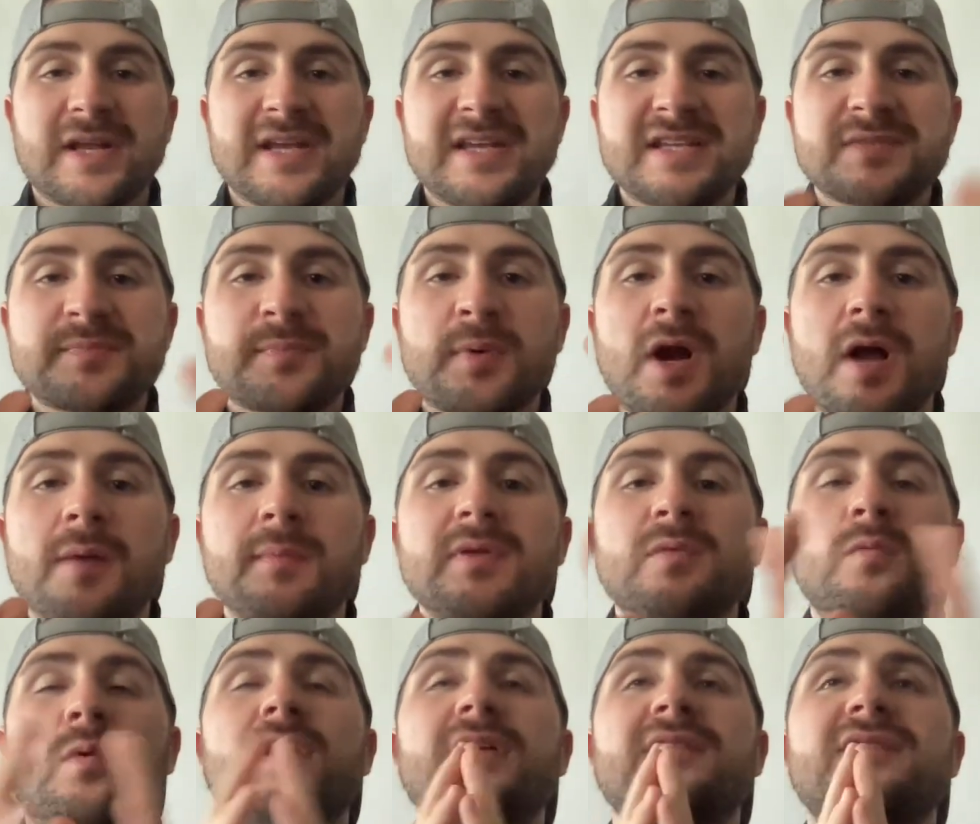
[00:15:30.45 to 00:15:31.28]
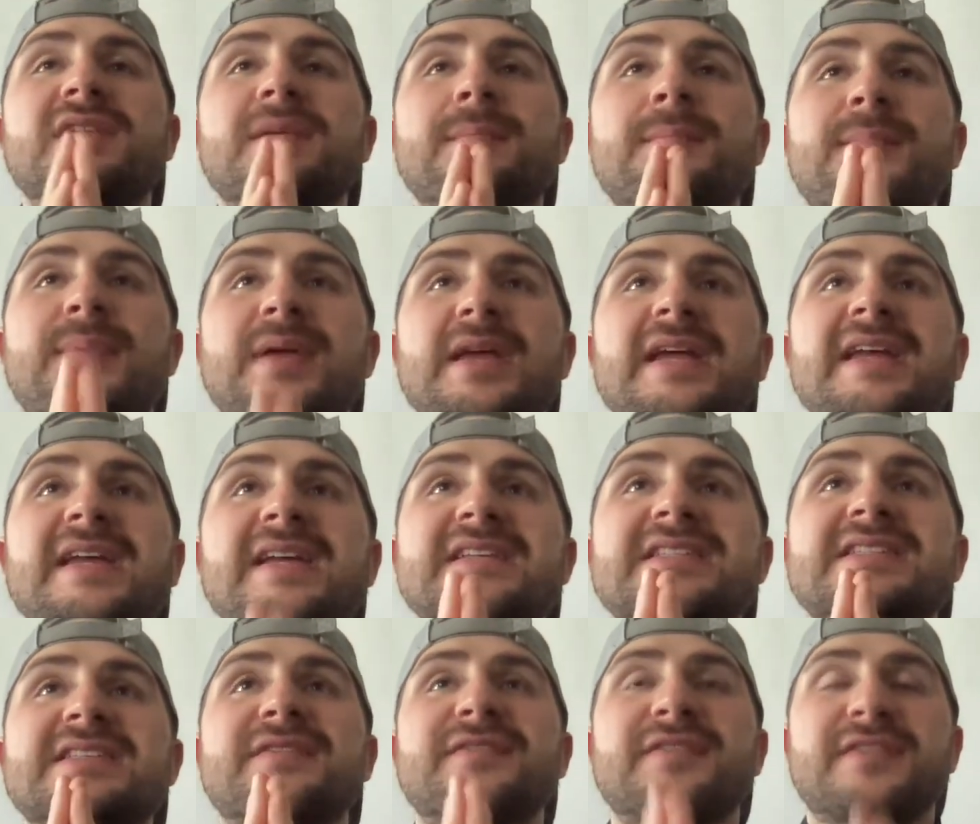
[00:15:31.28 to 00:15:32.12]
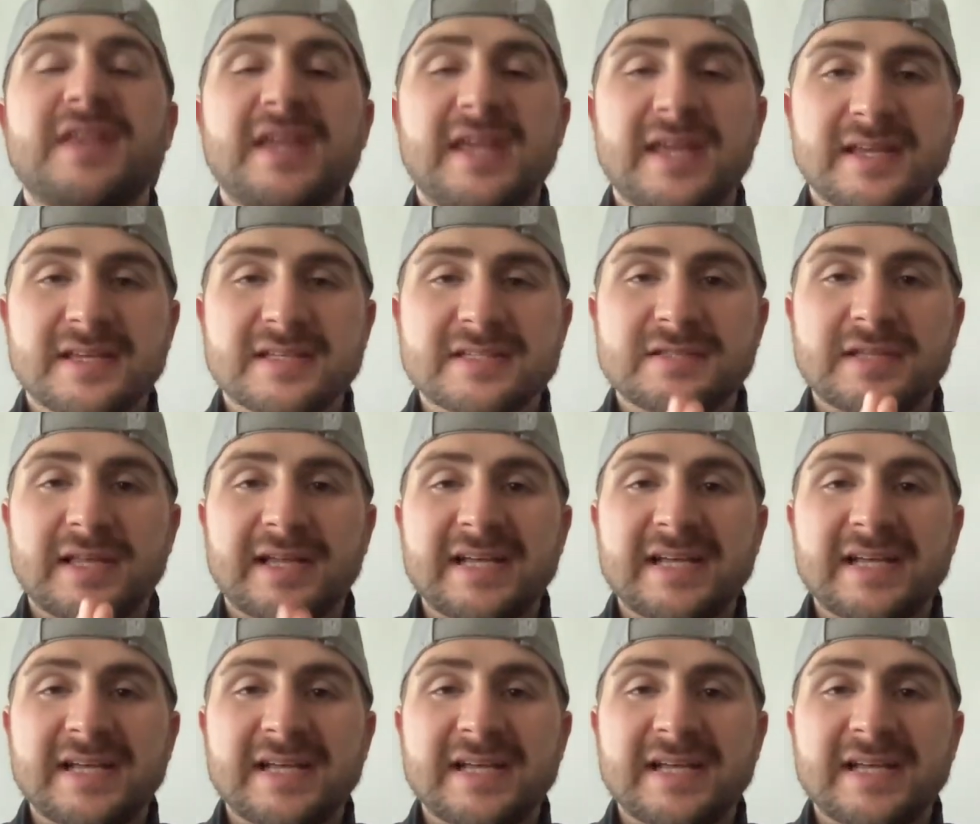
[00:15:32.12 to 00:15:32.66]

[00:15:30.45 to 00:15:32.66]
It is probably one of the biggest things.